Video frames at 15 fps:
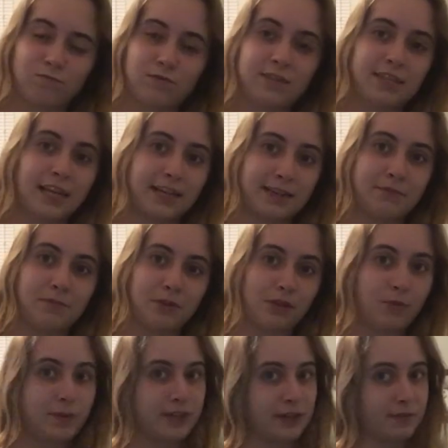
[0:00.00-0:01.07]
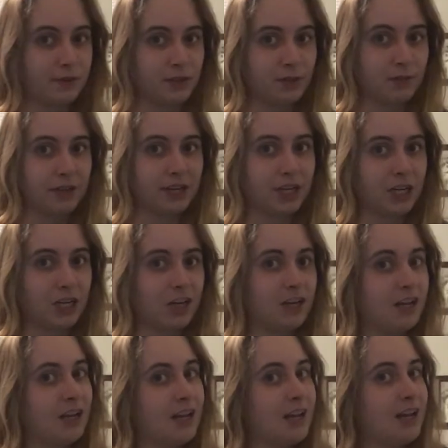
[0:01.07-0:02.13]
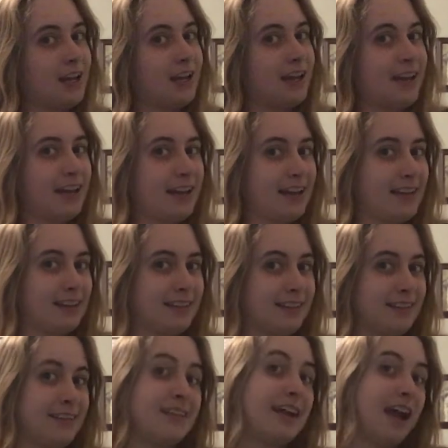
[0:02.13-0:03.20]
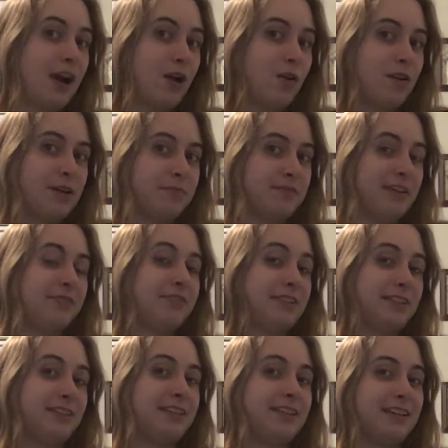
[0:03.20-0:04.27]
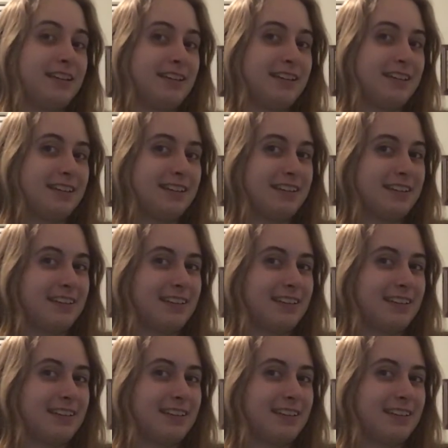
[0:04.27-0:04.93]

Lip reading: second book when I first met her, and now I'm definitely